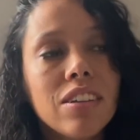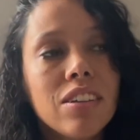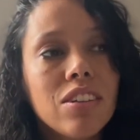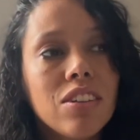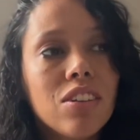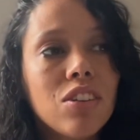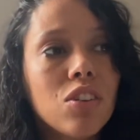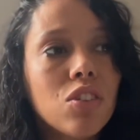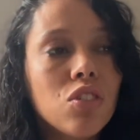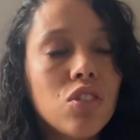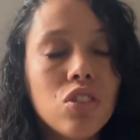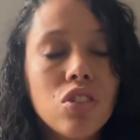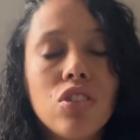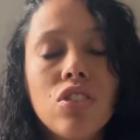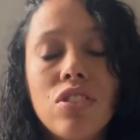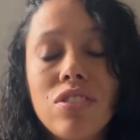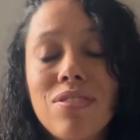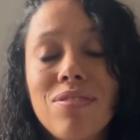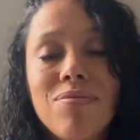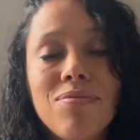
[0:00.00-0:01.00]
you're just
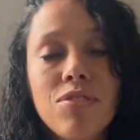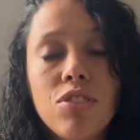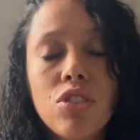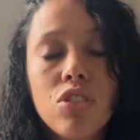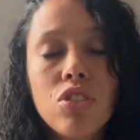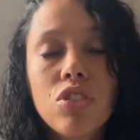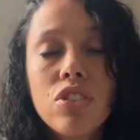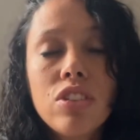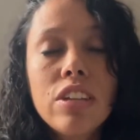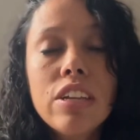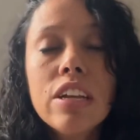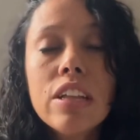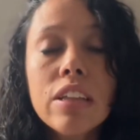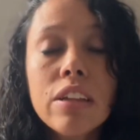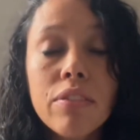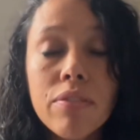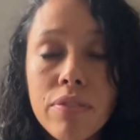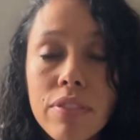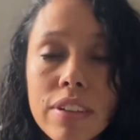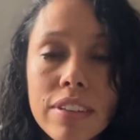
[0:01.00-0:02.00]
healing
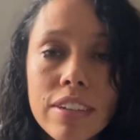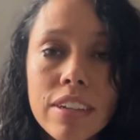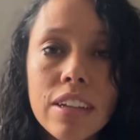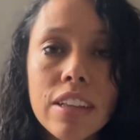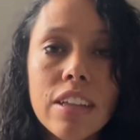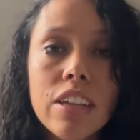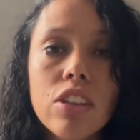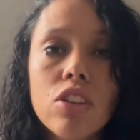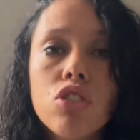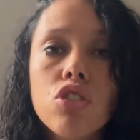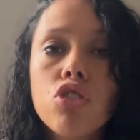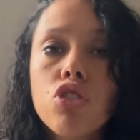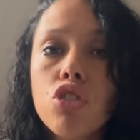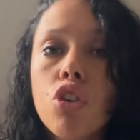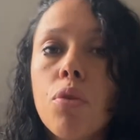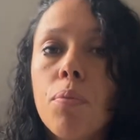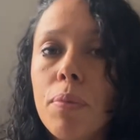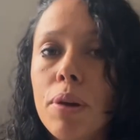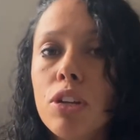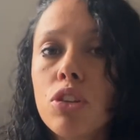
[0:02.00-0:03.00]
physically. There's so
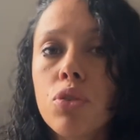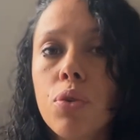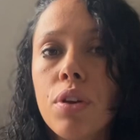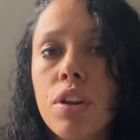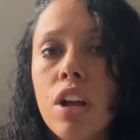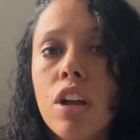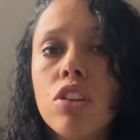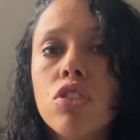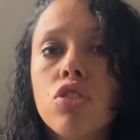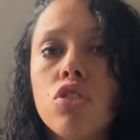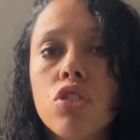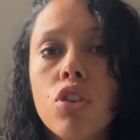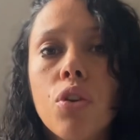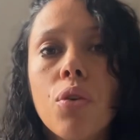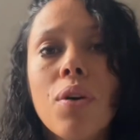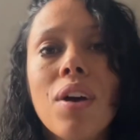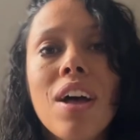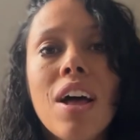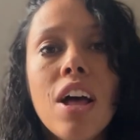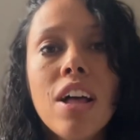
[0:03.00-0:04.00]
much going on. So
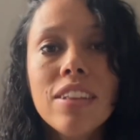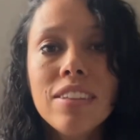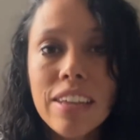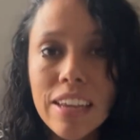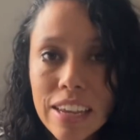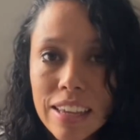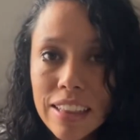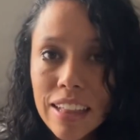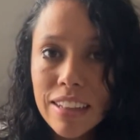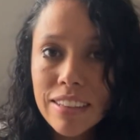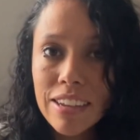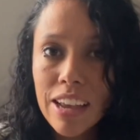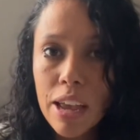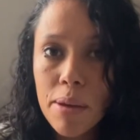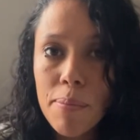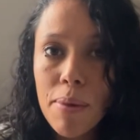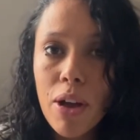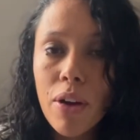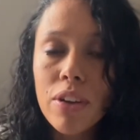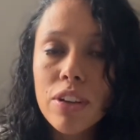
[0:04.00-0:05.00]
taking that time
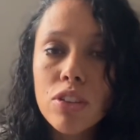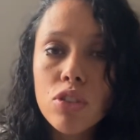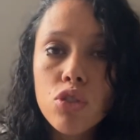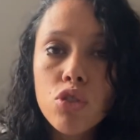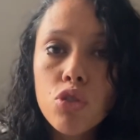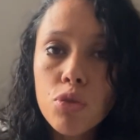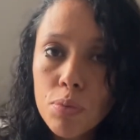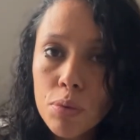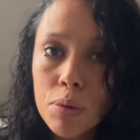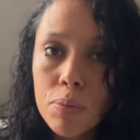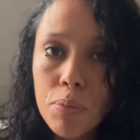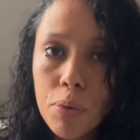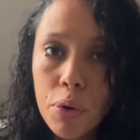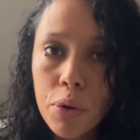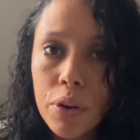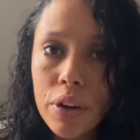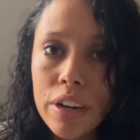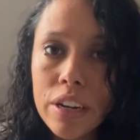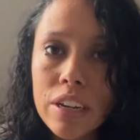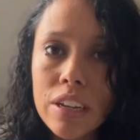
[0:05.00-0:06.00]
out is super
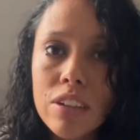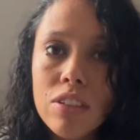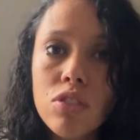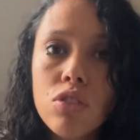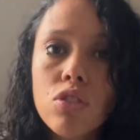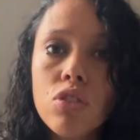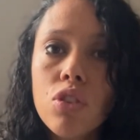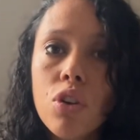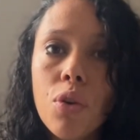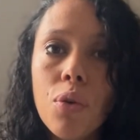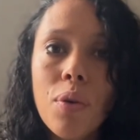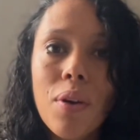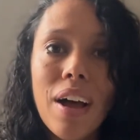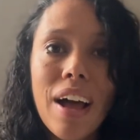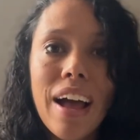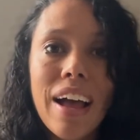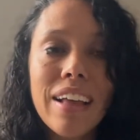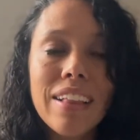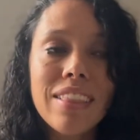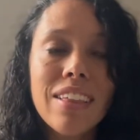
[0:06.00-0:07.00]
important. And so
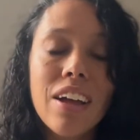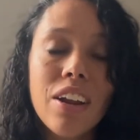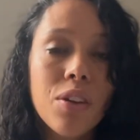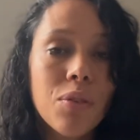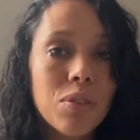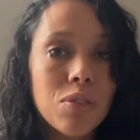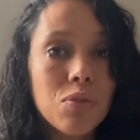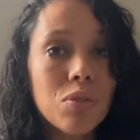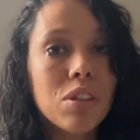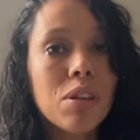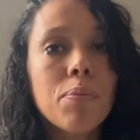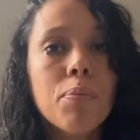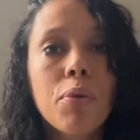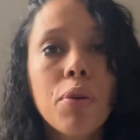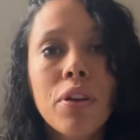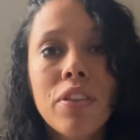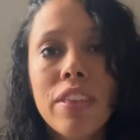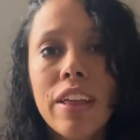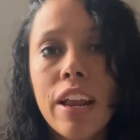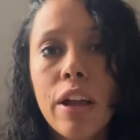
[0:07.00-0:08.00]
I thought it was really
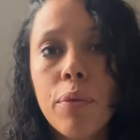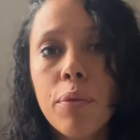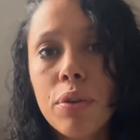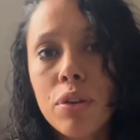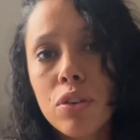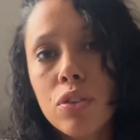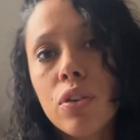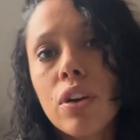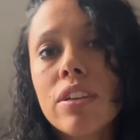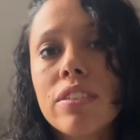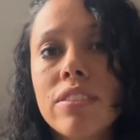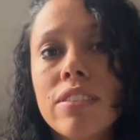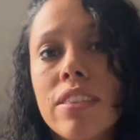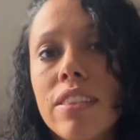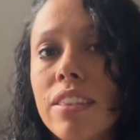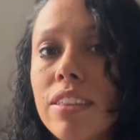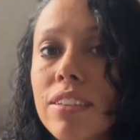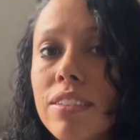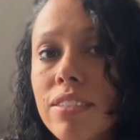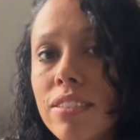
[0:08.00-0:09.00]
important that I would address
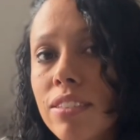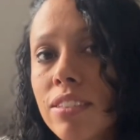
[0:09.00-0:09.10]
this